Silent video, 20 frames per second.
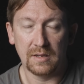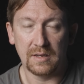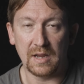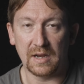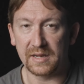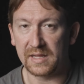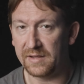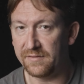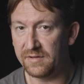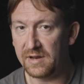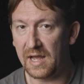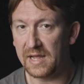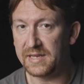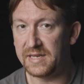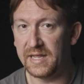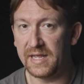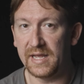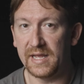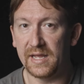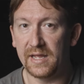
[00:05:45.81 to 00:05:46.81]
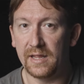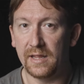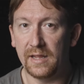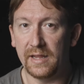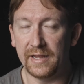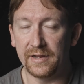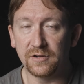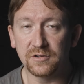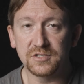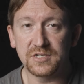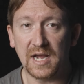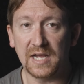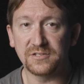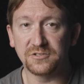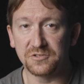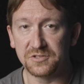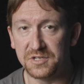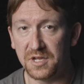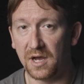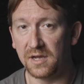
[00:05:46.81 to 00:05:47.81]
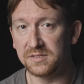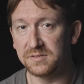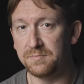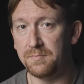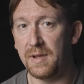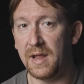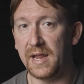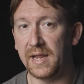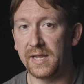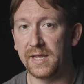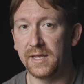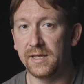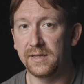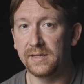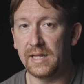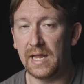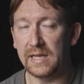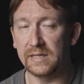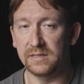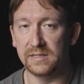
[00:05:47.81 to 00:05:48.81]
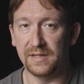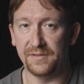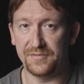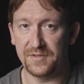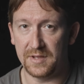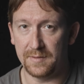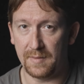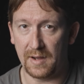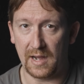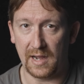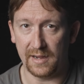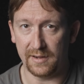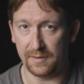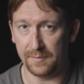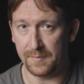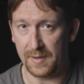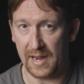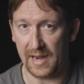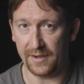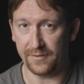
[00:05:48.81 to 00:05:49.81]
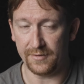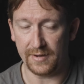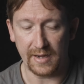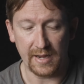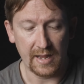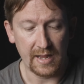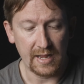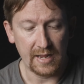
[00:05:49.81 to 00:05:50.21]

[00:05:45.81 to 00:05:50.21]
Now, to give you an idea, Energizer does make a lithium ion battery.